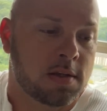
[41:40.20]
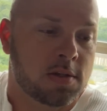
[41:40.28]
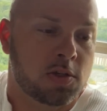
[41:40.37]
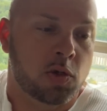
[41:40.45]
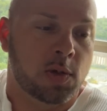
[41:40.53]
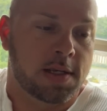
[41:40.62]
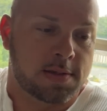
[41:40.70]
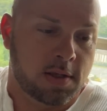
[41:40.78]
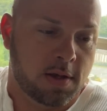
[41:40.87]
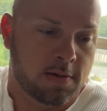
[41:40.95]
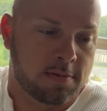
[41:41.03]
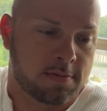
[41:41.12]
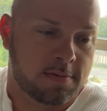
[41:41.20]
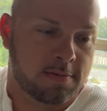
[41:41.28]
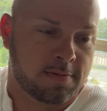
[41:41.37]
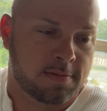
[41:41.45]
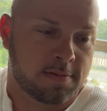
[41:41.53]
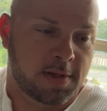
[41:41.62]
two days ago.
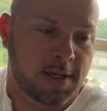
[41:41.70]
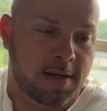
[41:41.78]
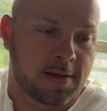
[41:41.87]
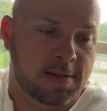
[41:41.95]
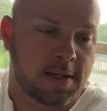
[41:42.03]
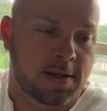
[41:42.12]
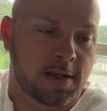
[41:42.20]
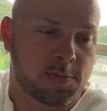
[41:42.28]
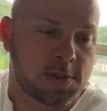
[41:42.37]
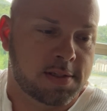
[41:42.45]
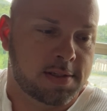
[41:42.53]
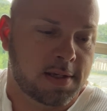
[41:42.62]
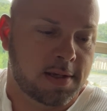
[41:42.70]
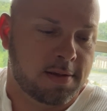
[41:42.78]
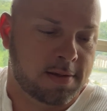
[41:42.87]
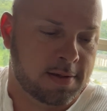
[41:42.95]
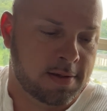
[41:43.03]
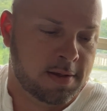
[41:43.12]
And T-Dubs is uh,
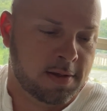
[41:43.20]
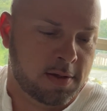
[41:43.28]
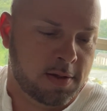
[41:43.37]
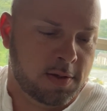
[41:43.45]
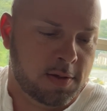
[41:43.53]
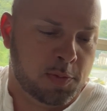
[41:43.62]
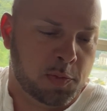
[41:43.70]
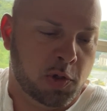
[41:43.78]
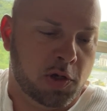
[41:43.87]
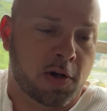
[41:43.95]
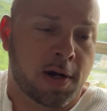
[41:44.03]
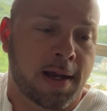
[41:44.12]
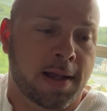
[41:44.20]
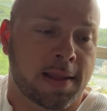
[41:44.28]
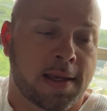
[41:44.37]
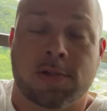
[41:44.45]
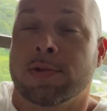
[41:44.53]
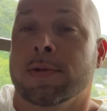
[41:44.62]
putting her
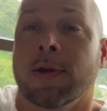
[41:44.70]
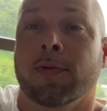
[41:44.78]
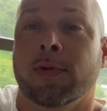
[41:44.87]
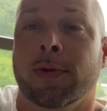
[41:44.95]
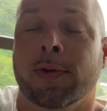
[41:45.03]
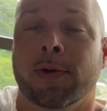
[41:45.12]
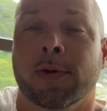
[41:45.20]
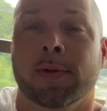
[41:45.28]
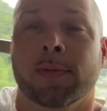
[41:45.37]
eyelashes off her